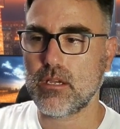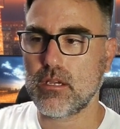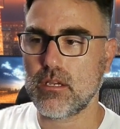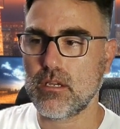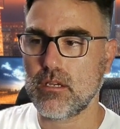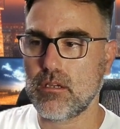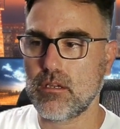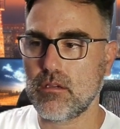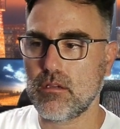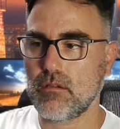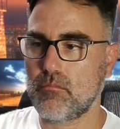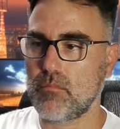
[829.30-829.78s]

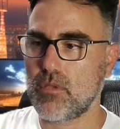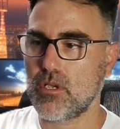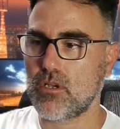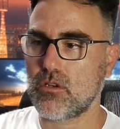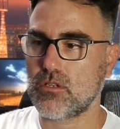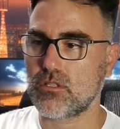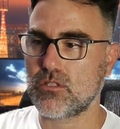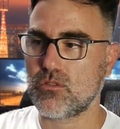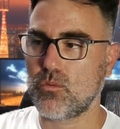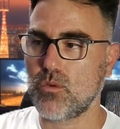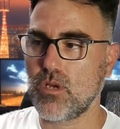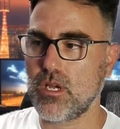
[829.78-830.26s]
Because
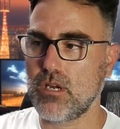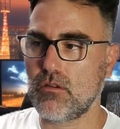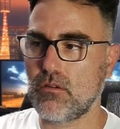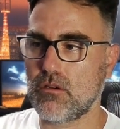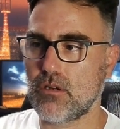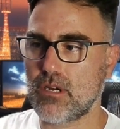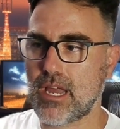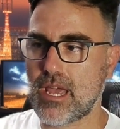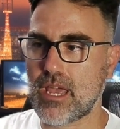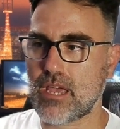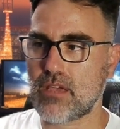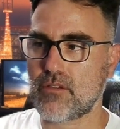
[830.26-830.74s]
we look
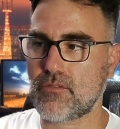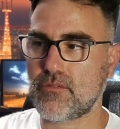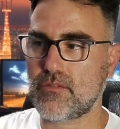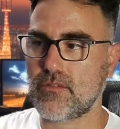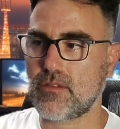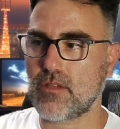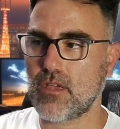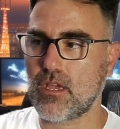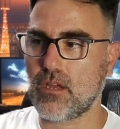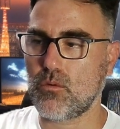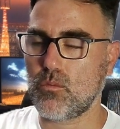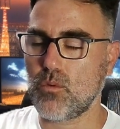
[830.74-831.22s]
left and
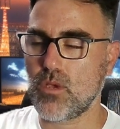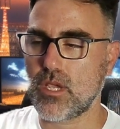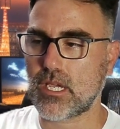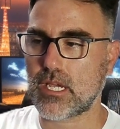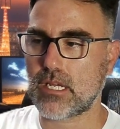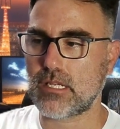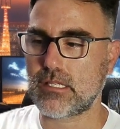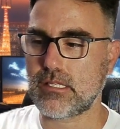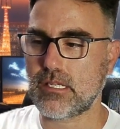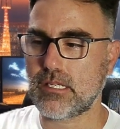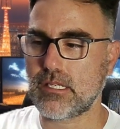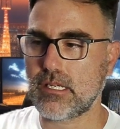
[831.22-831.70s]
we can see
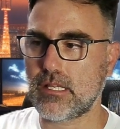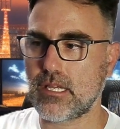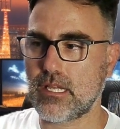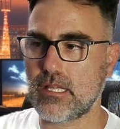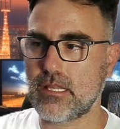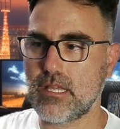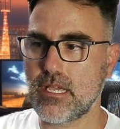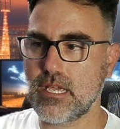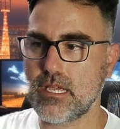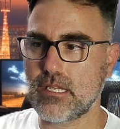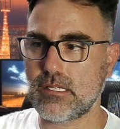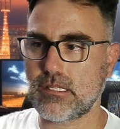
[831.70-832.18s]
that
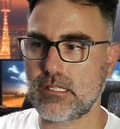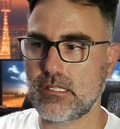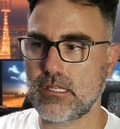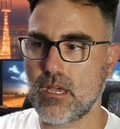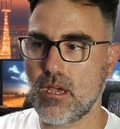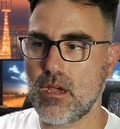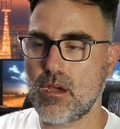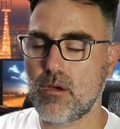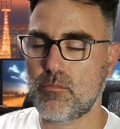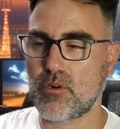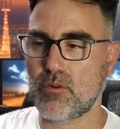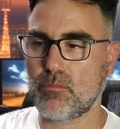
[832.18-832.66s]
this
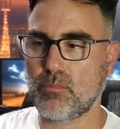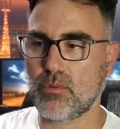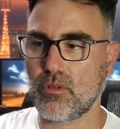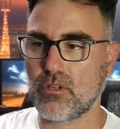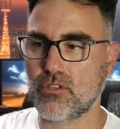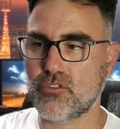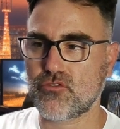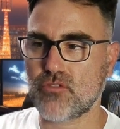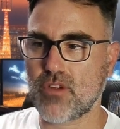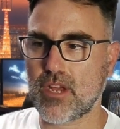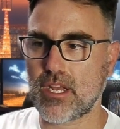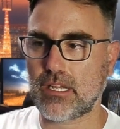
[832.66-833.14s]
purple
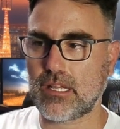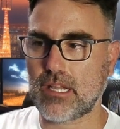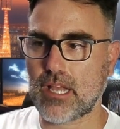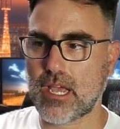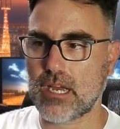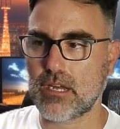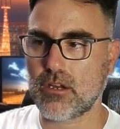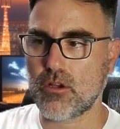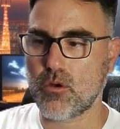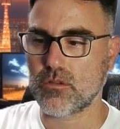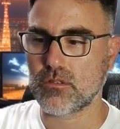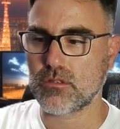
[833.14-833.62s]
trend line
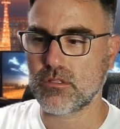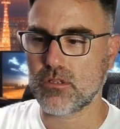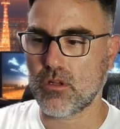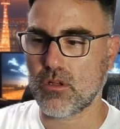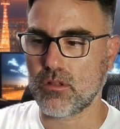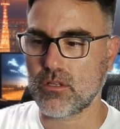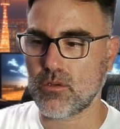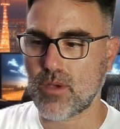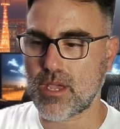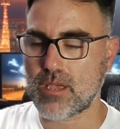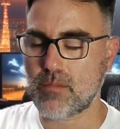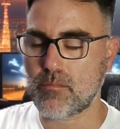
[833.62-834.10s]
goes all the way
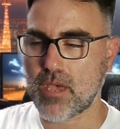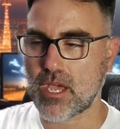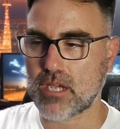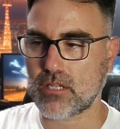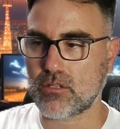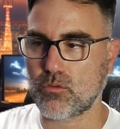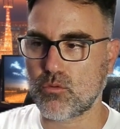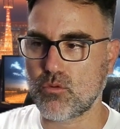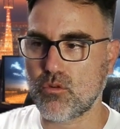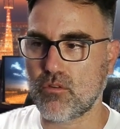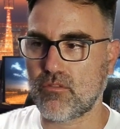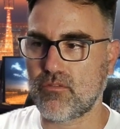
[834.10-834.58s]
back to
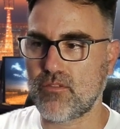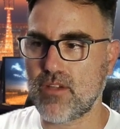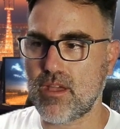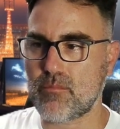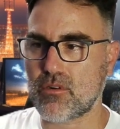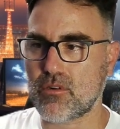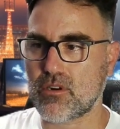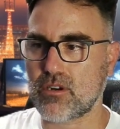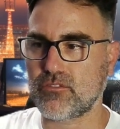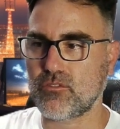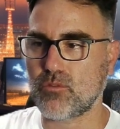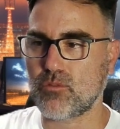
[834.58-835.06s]
November of
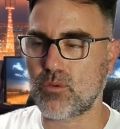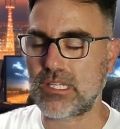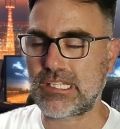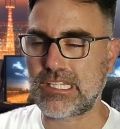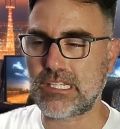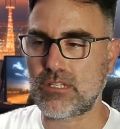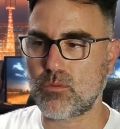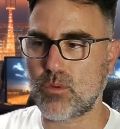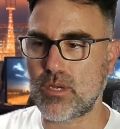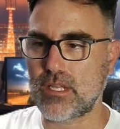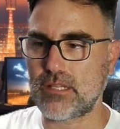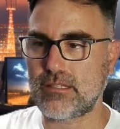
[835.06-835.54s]

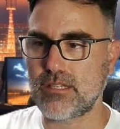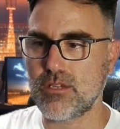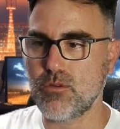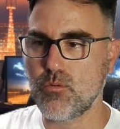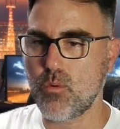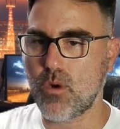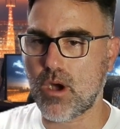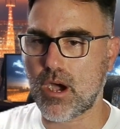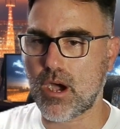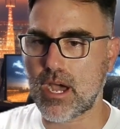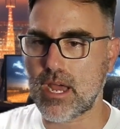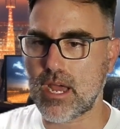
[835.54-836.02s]

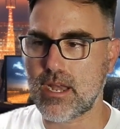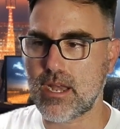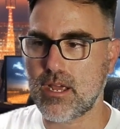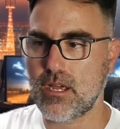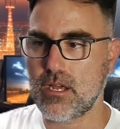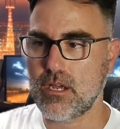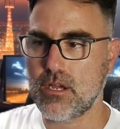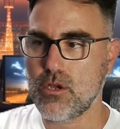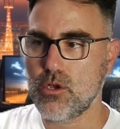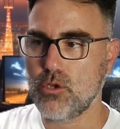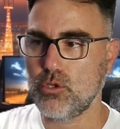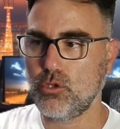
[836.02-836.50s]
2021.
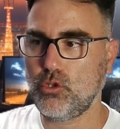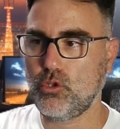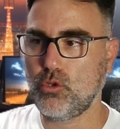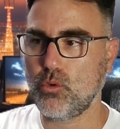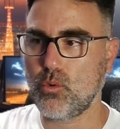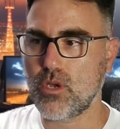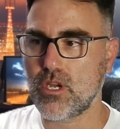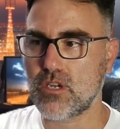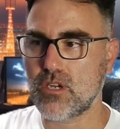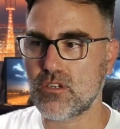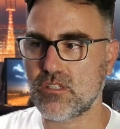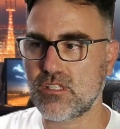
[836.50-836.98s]
2
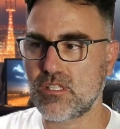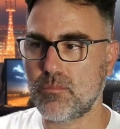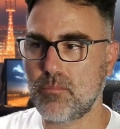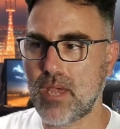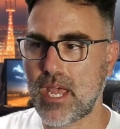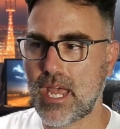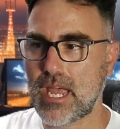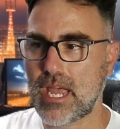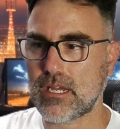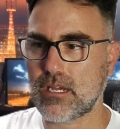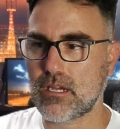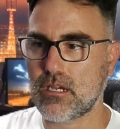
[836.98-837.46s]
years back,
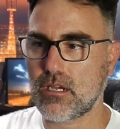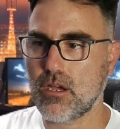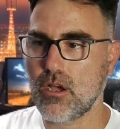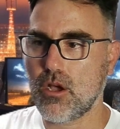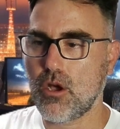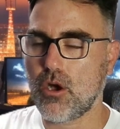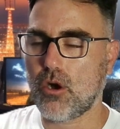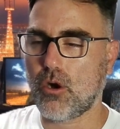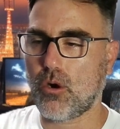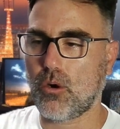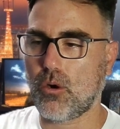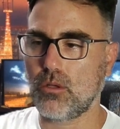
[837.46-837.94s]

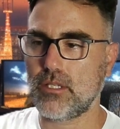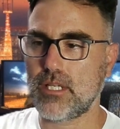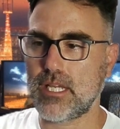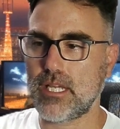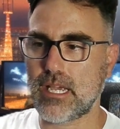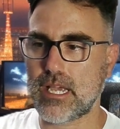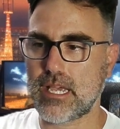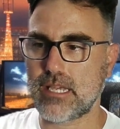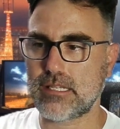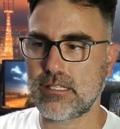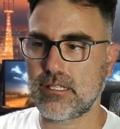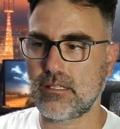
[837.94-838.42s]
holding as a
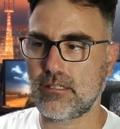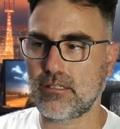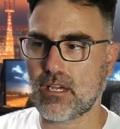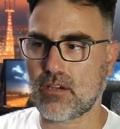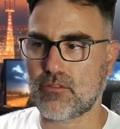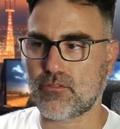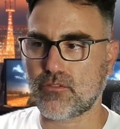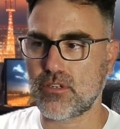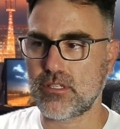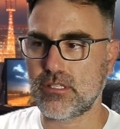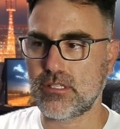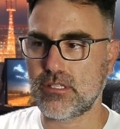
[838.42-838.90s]
tough
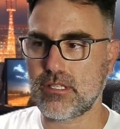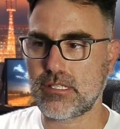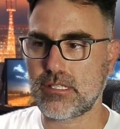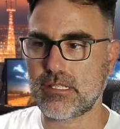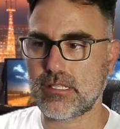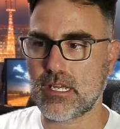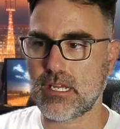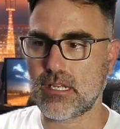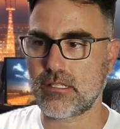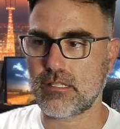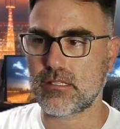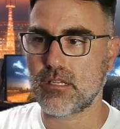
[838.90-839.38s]

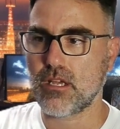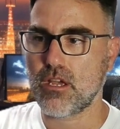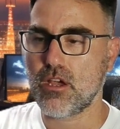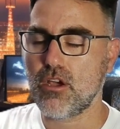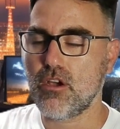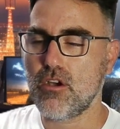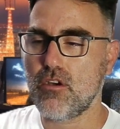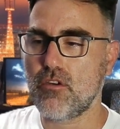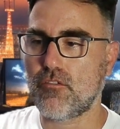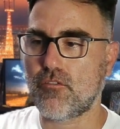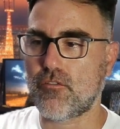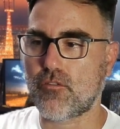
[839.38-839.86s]
resistance
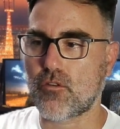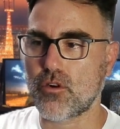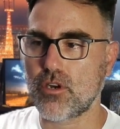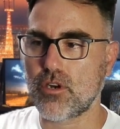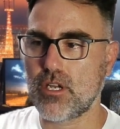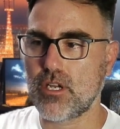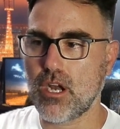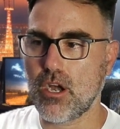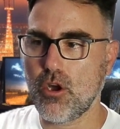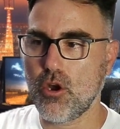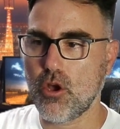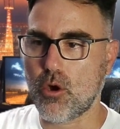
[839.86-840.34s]
for the
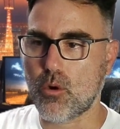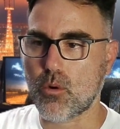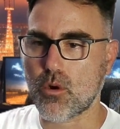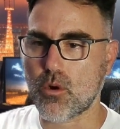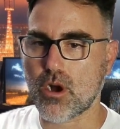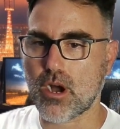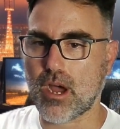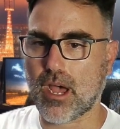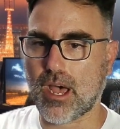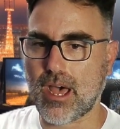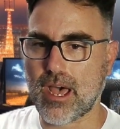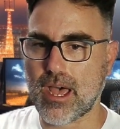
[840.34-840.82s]
lower
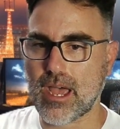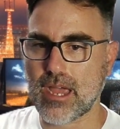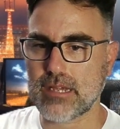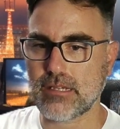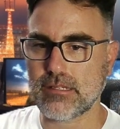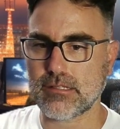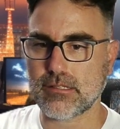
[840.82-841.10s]
highs.